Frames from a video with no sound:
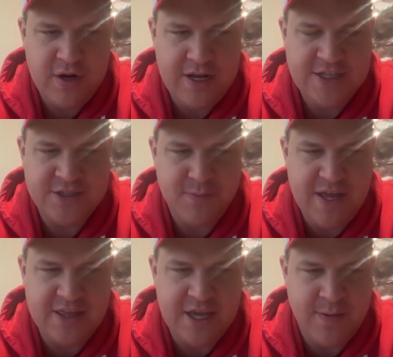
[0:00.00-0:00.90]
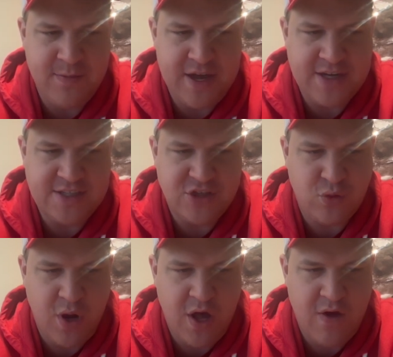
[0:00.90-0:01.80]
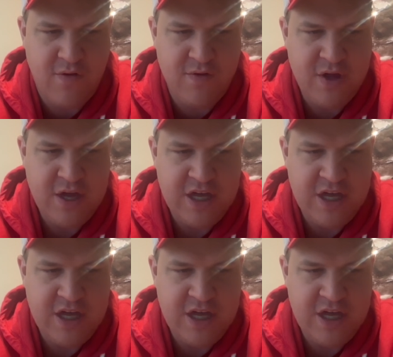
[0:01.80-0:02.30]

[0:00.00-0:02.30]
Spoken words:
needs to meet them. Kick is at 12.